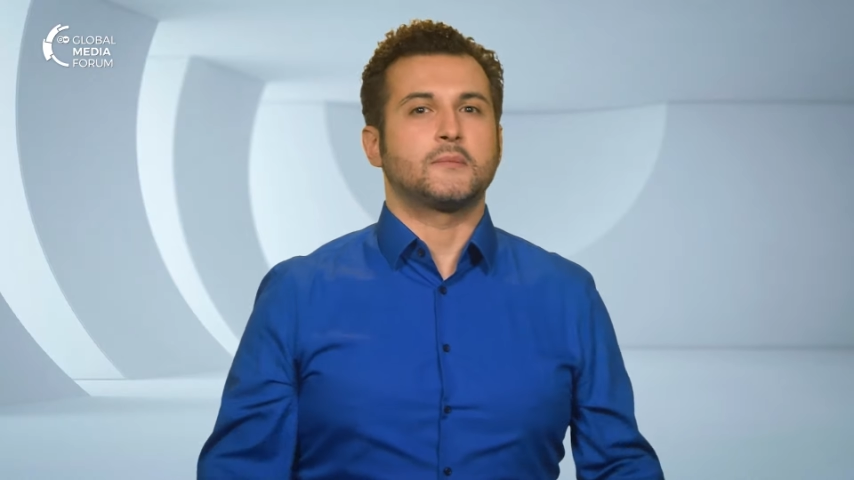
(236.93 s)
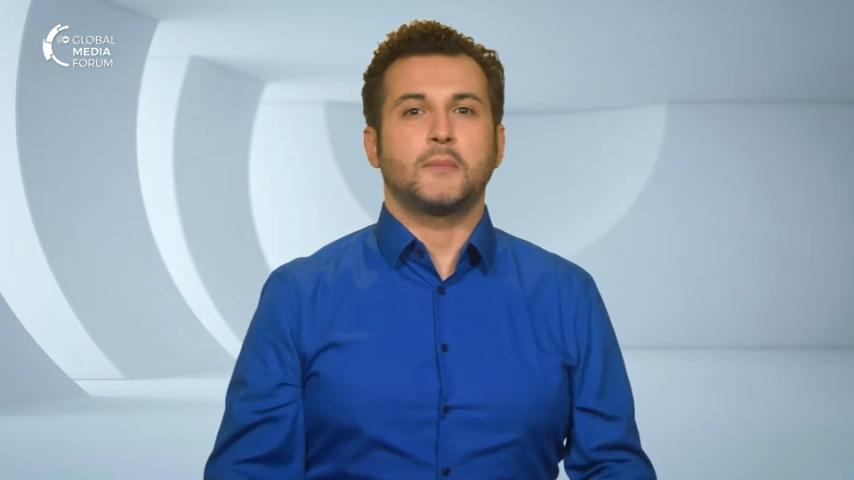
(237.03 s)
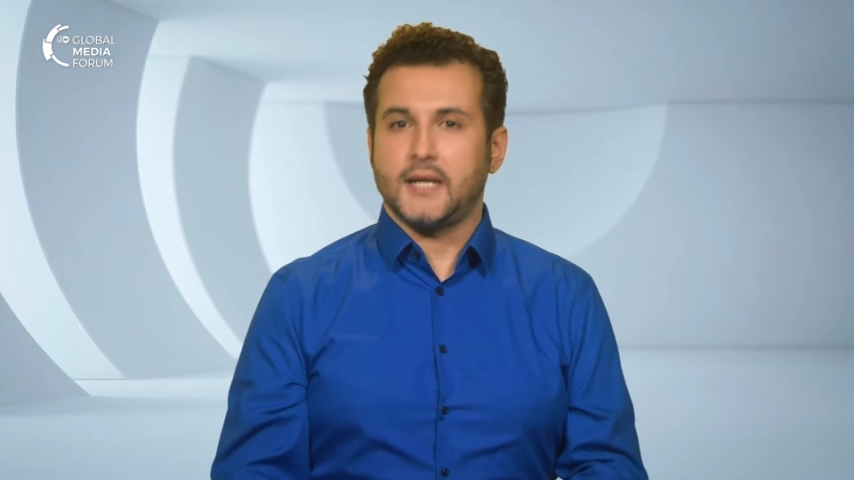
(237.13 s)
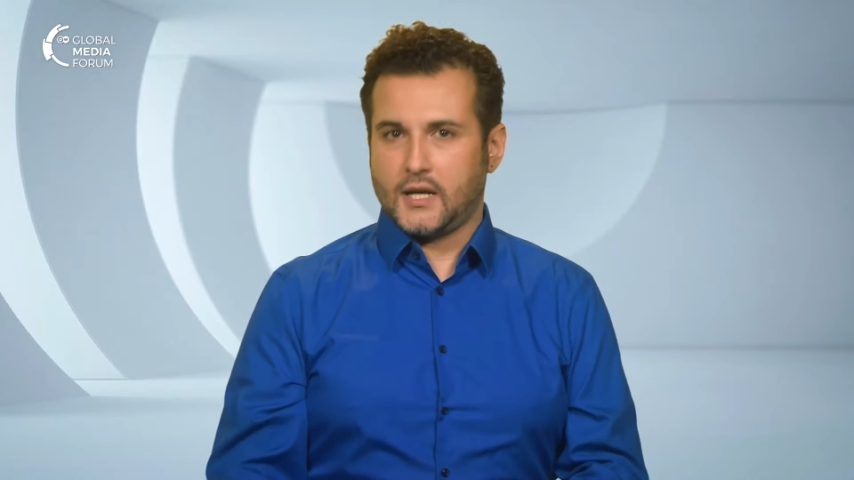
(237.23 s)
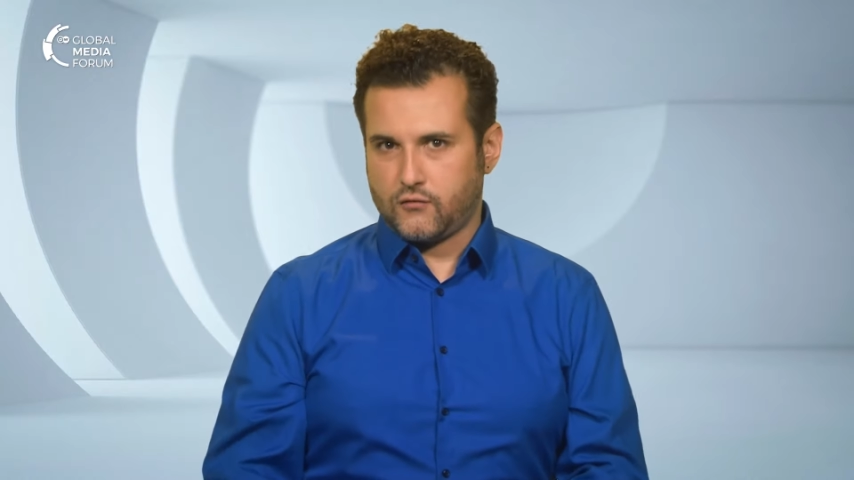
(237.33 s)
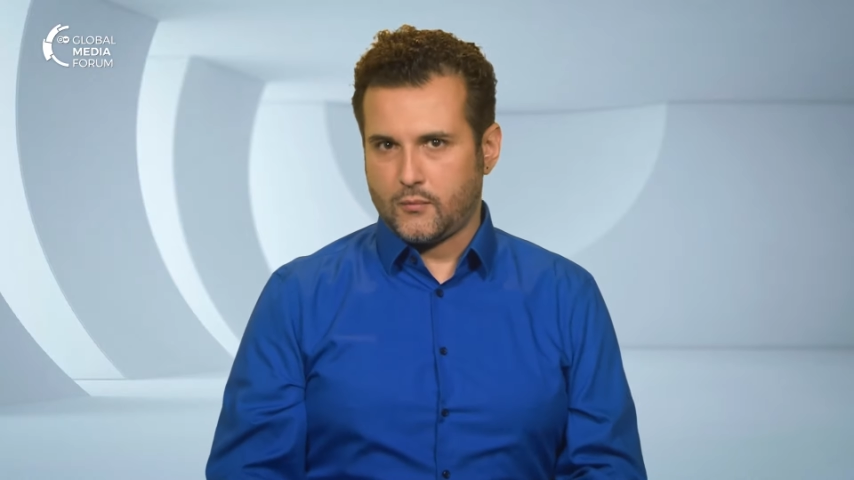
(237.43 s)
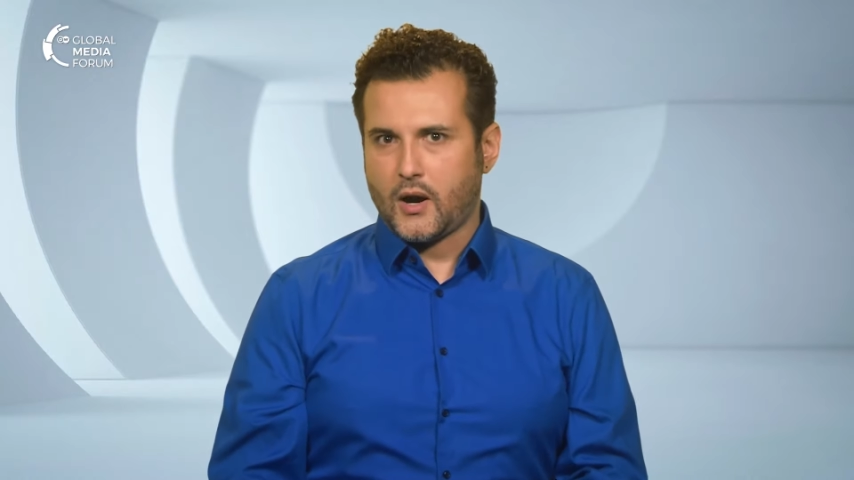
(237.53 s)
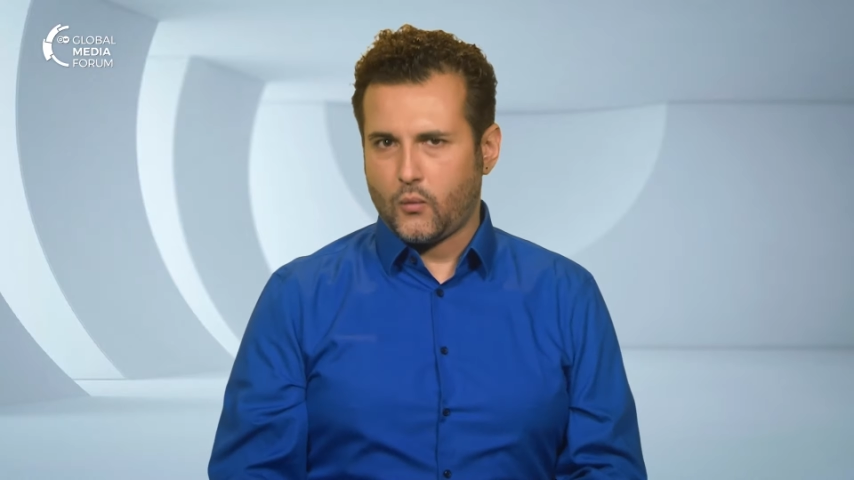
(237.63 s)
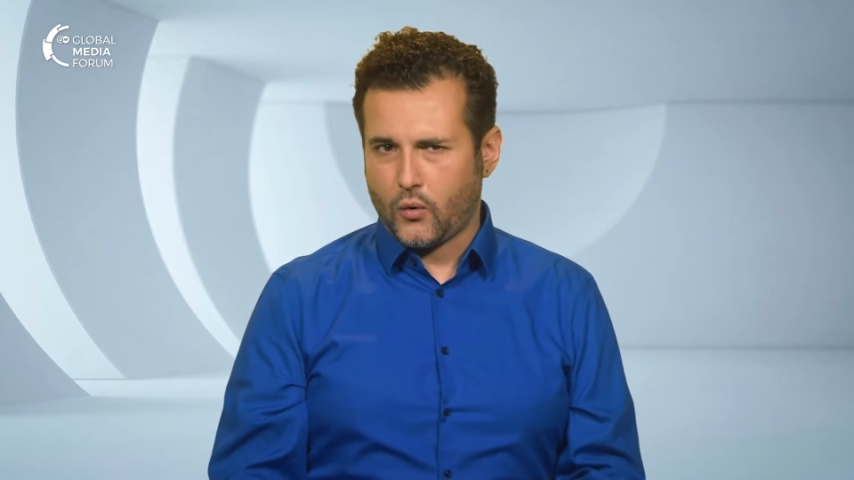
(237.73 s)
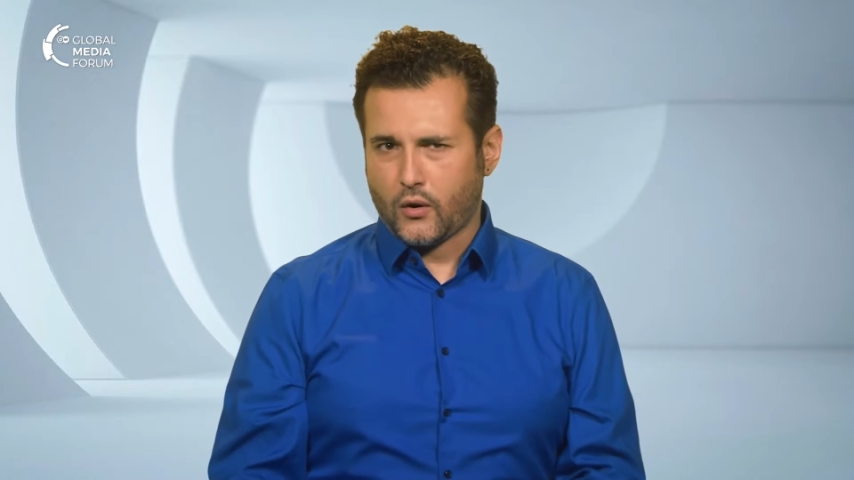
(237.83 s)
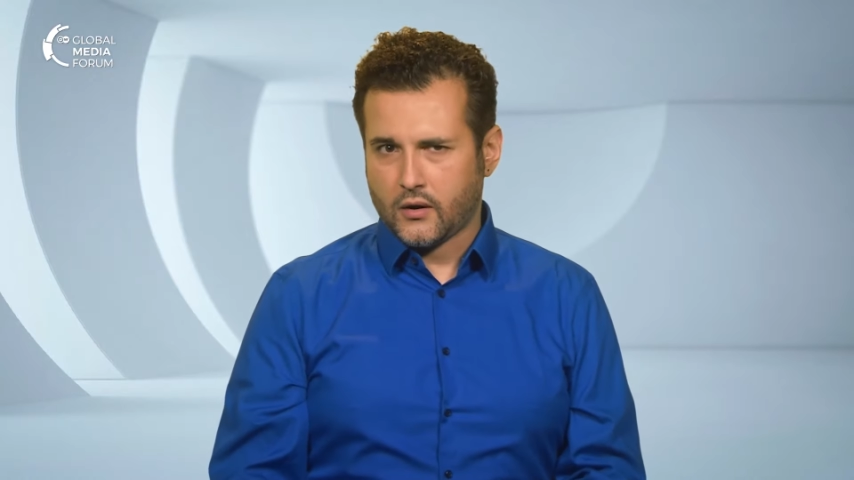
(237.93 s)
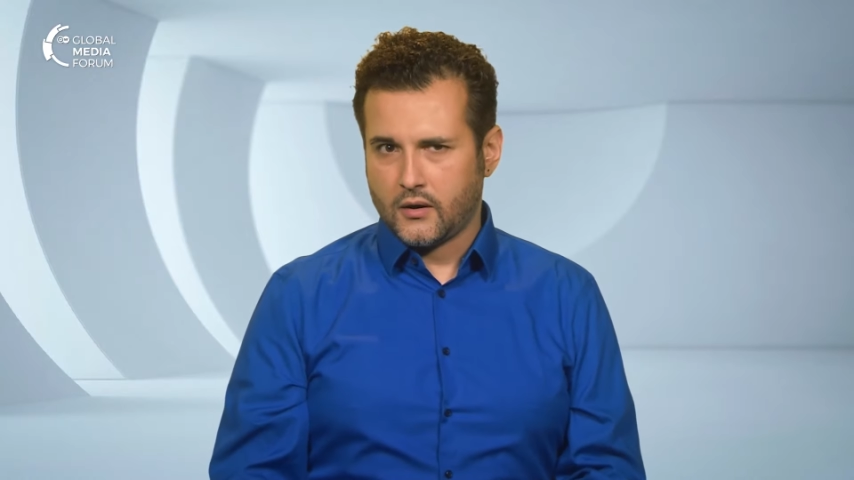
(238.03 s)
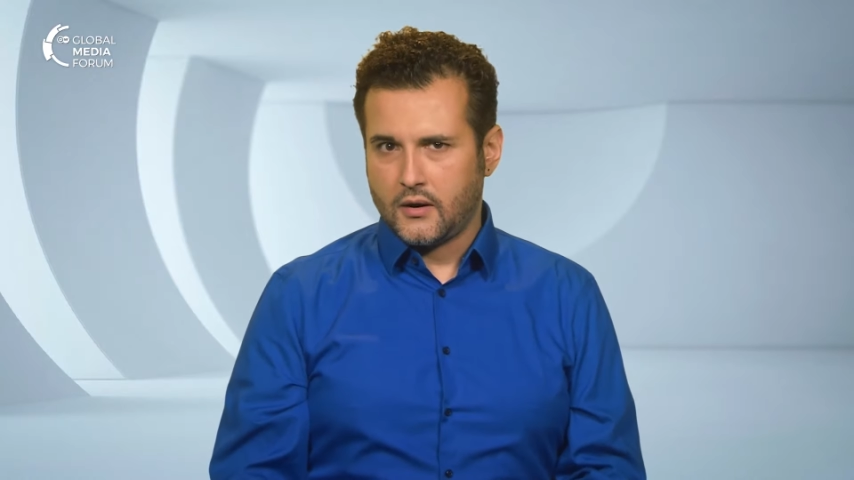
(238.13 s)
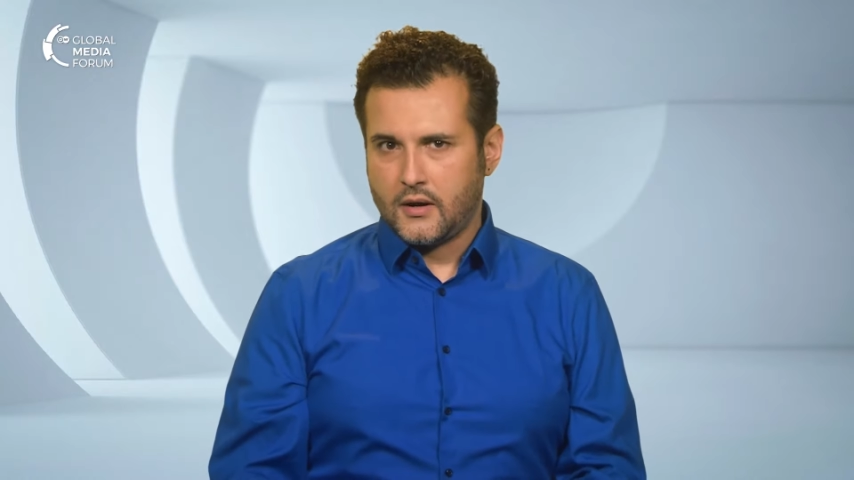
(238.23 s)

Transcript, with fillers: and meaning from our work.